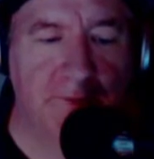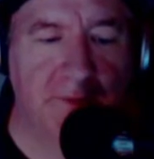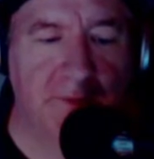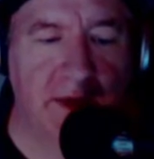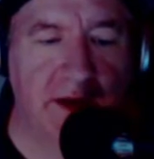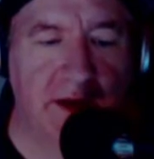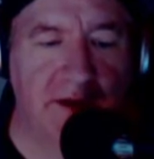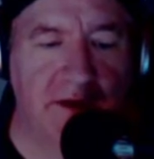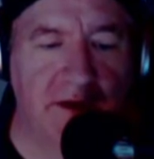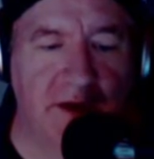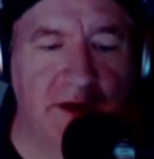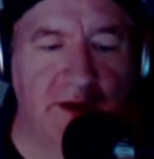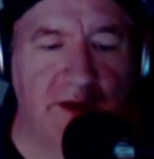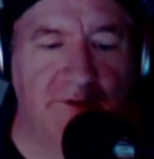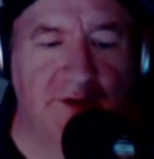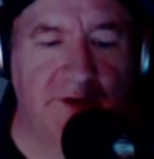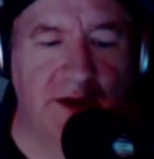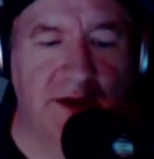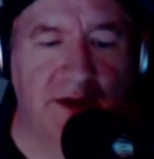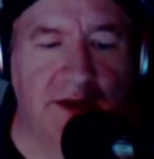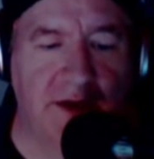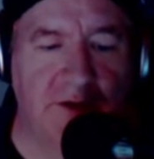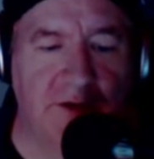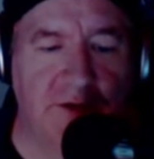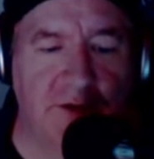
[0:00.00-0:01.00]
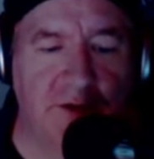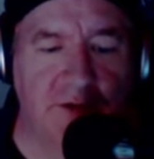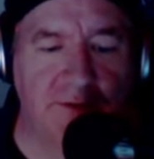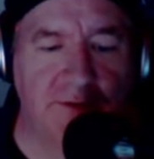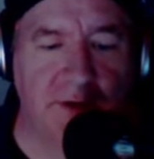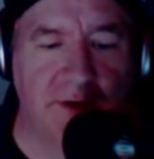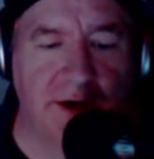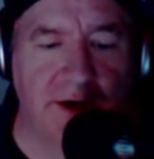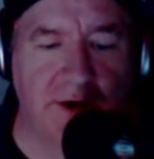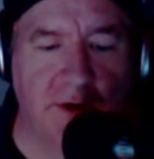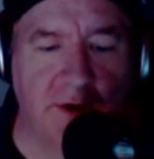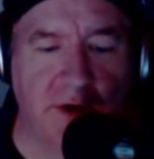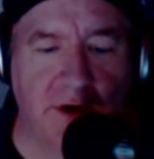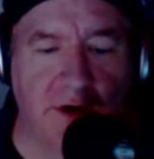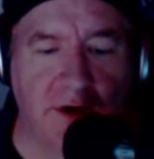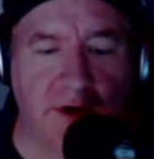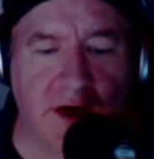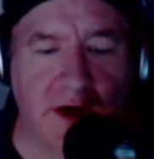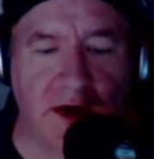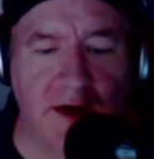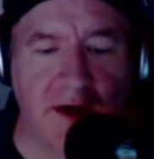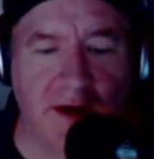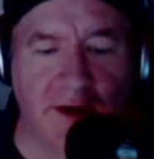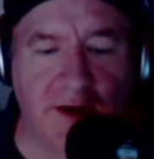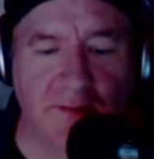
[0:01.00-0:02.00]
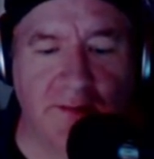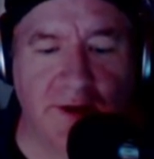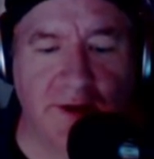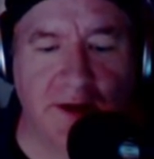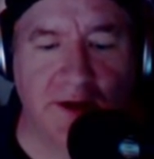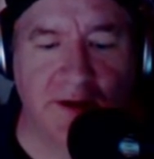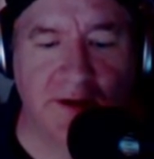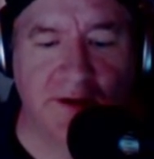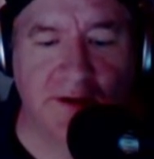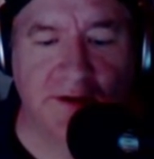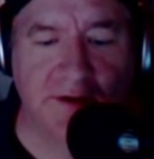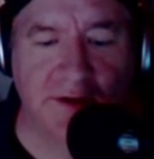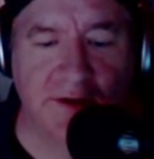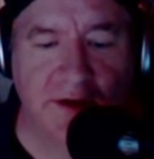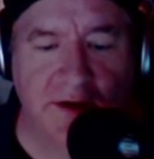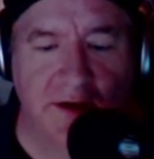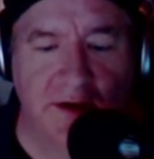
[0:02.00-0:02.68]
And I finally close my door and lock it because